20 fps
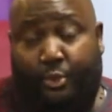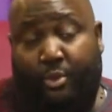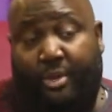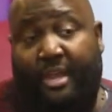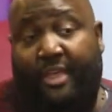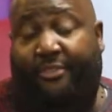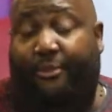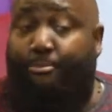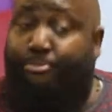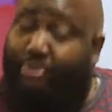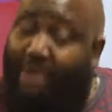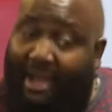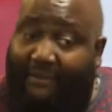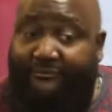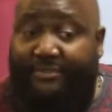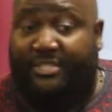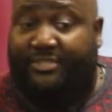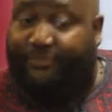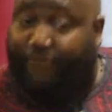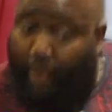to another
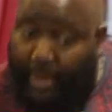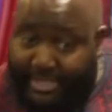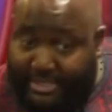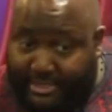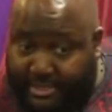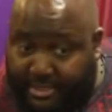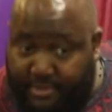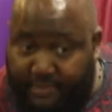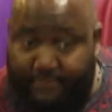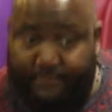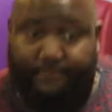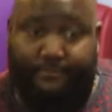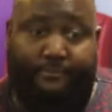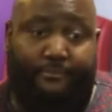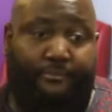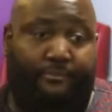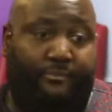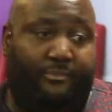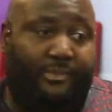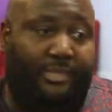prophet's voice.
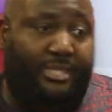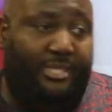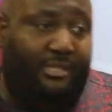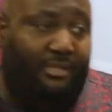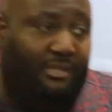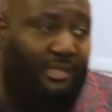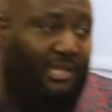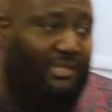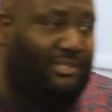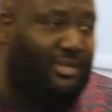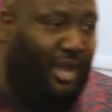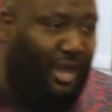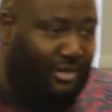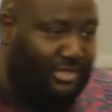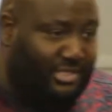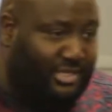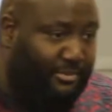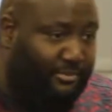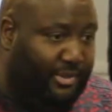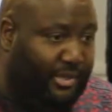They'll
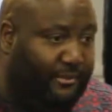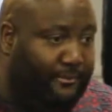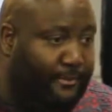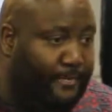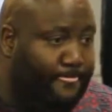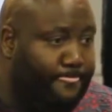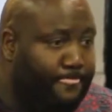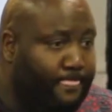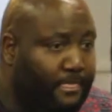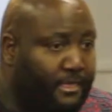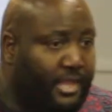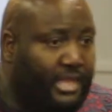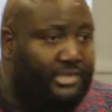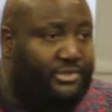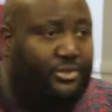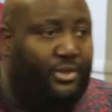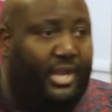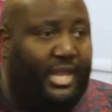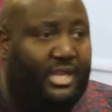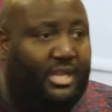talk to me. And
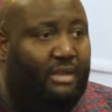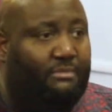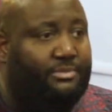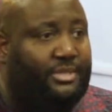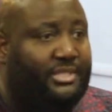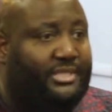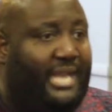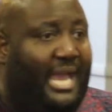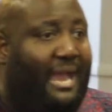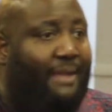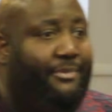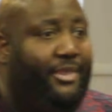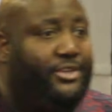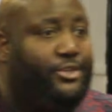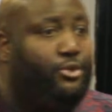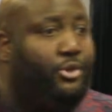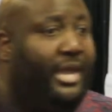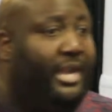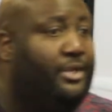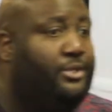so there comes a time
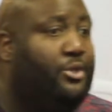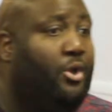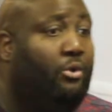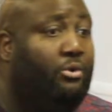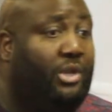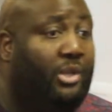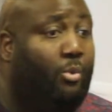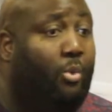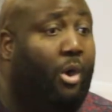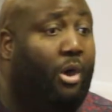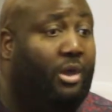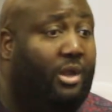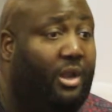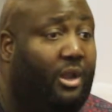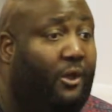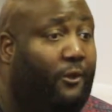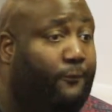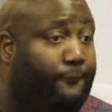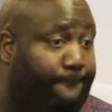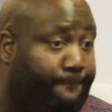that you got to totally walk
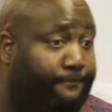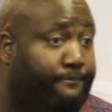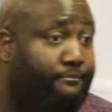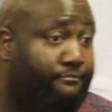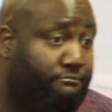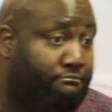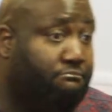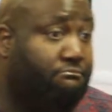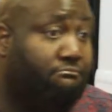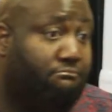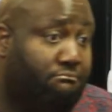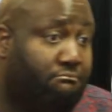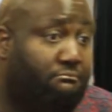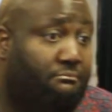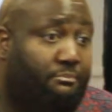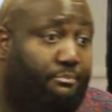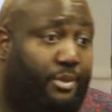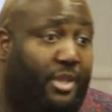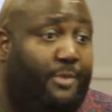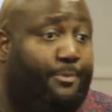alone.
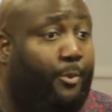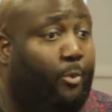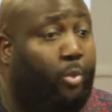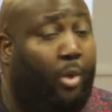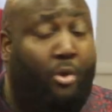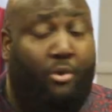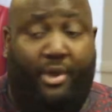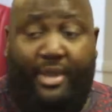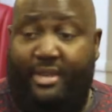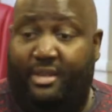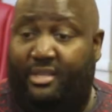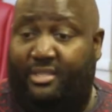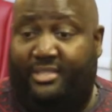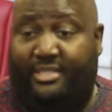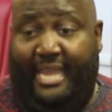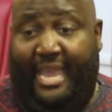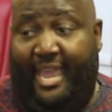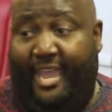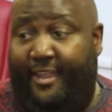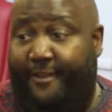People won't
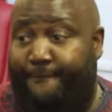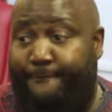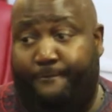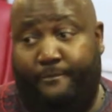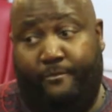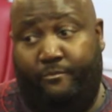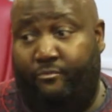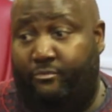understand.